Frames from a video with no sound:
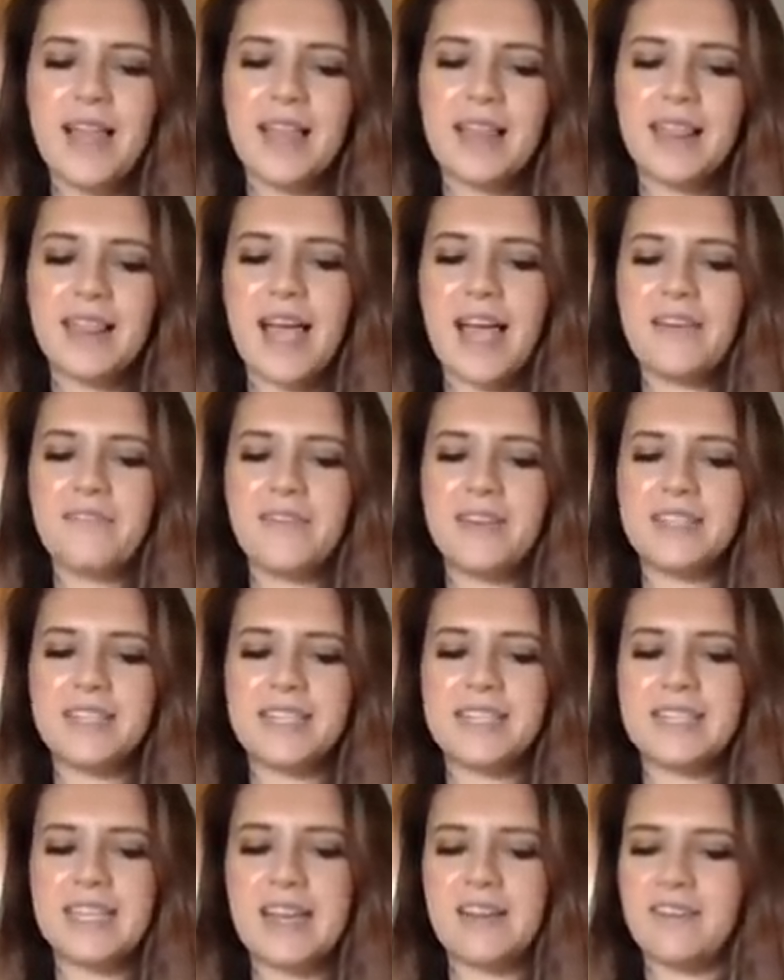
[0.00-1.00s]
Life is
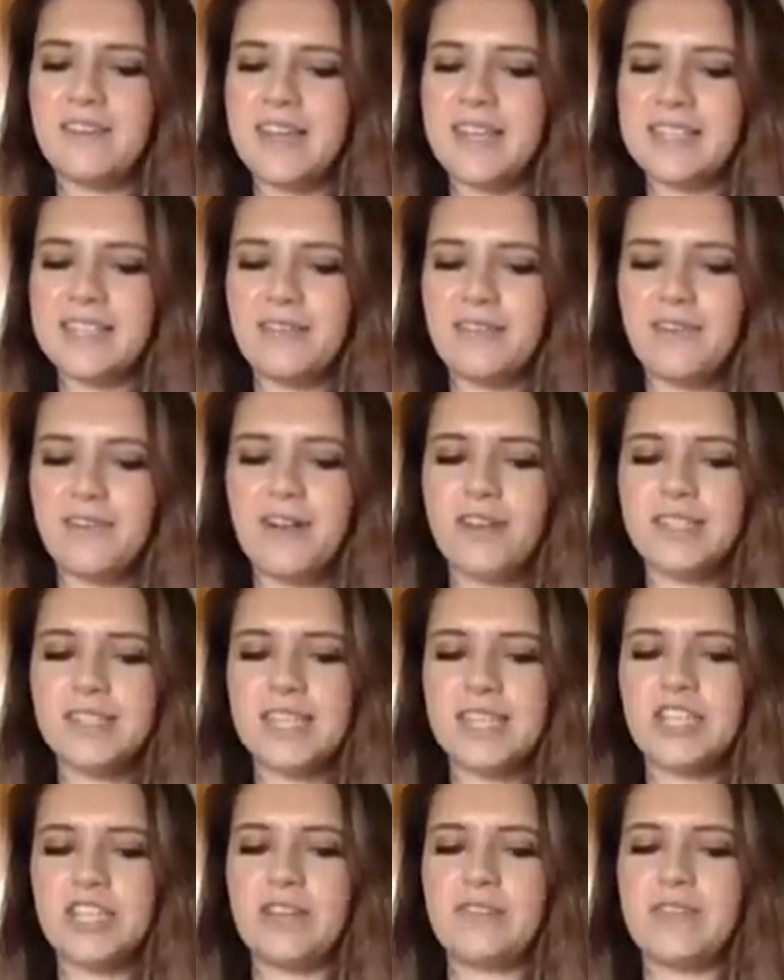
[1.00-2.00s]
a series of
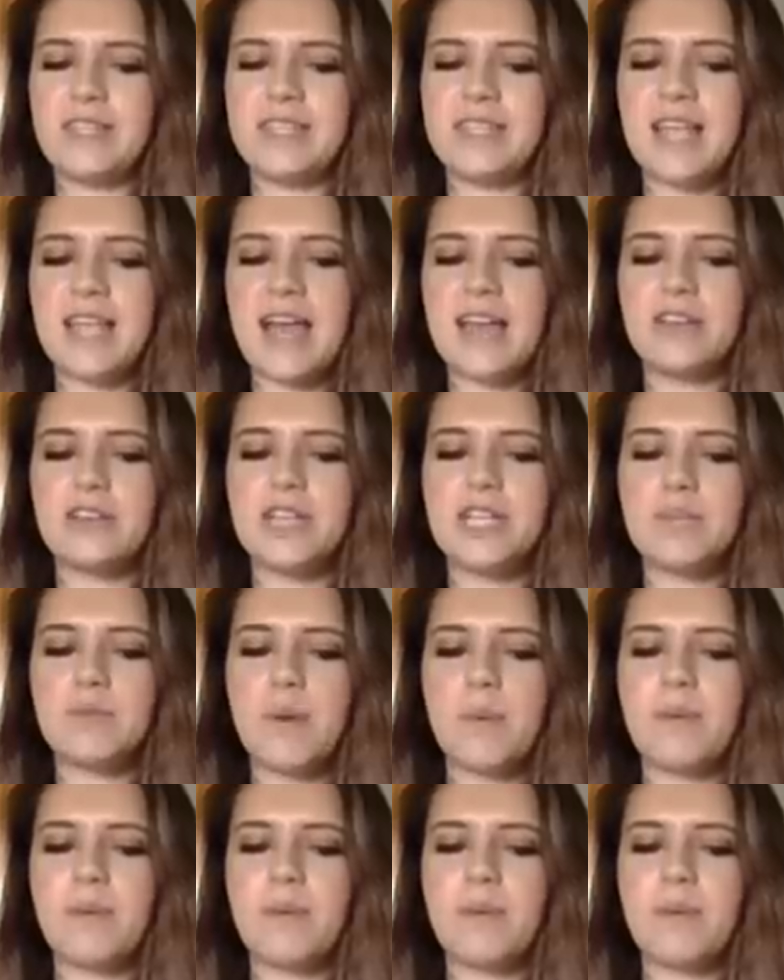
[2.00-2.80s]
constantly shifting cycles.